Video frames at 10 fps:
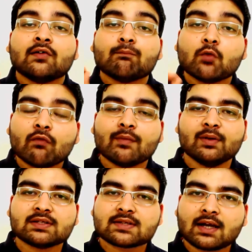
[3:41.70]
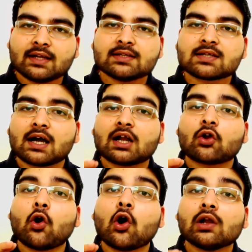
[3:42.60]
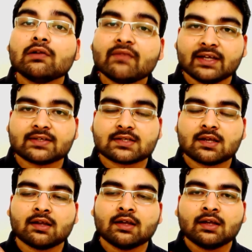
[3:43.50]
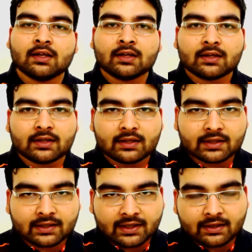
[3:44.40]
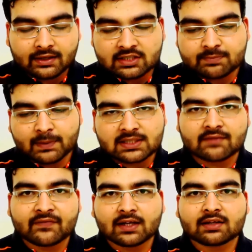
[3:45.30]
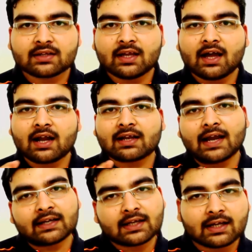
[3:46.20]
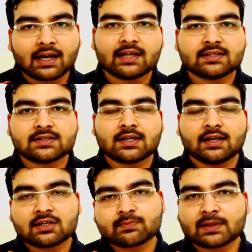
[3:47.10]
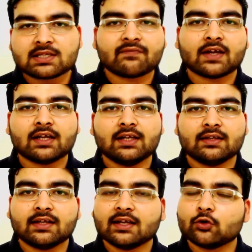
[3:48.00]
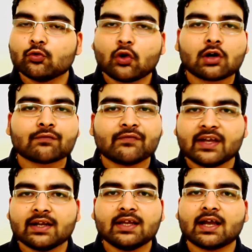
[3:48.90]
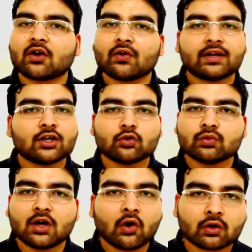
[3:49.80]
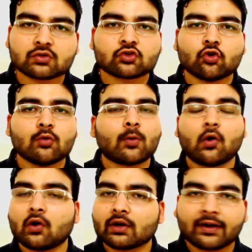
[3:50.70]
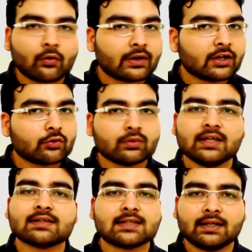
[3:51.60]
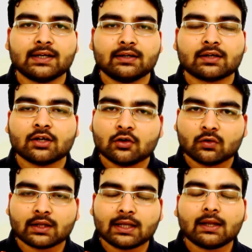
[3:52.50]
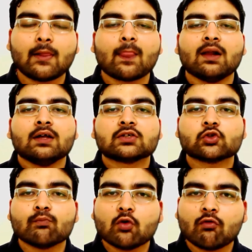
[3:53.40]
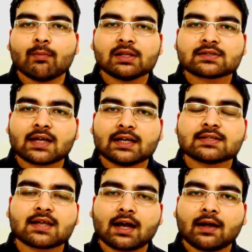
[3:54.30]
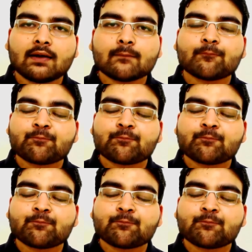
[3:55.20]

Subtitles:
Movable signs are always specific, they are categorized specifically, they do not vary according to the horoscope or according to the ascendant. Okay, so movable signs are